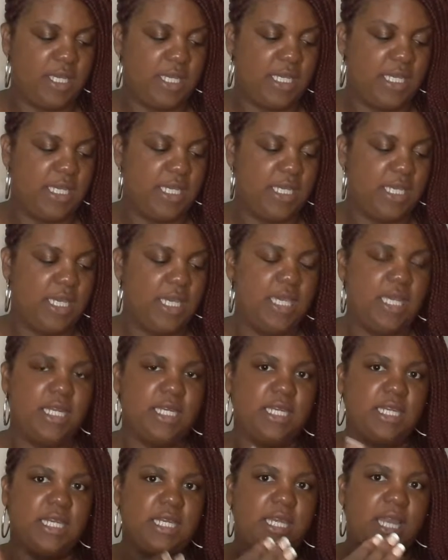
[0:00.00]
He
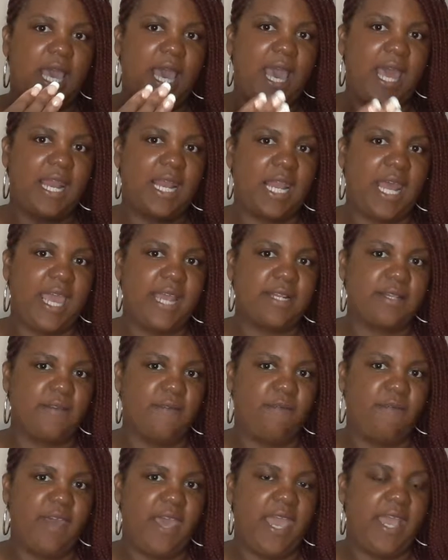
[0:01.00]
did not like the
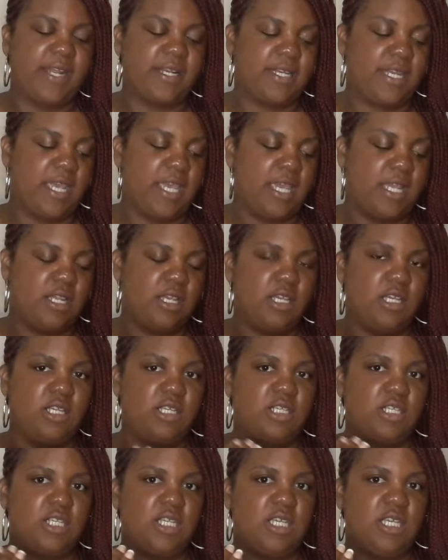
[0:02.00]
fact that
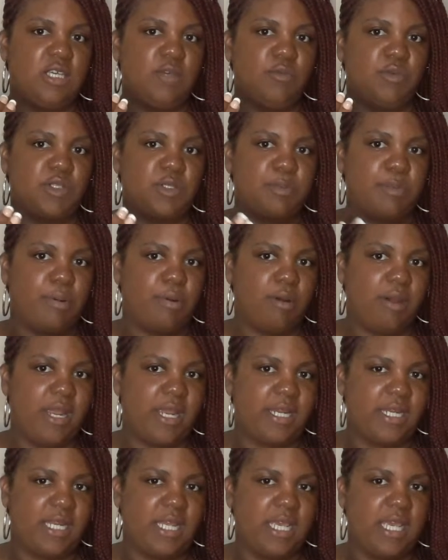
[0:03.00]
she was
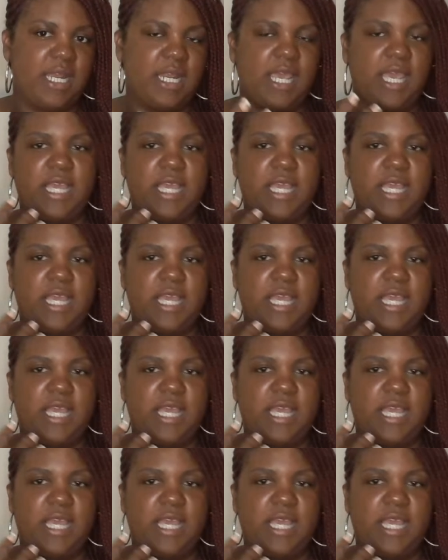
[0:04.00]
pregnant,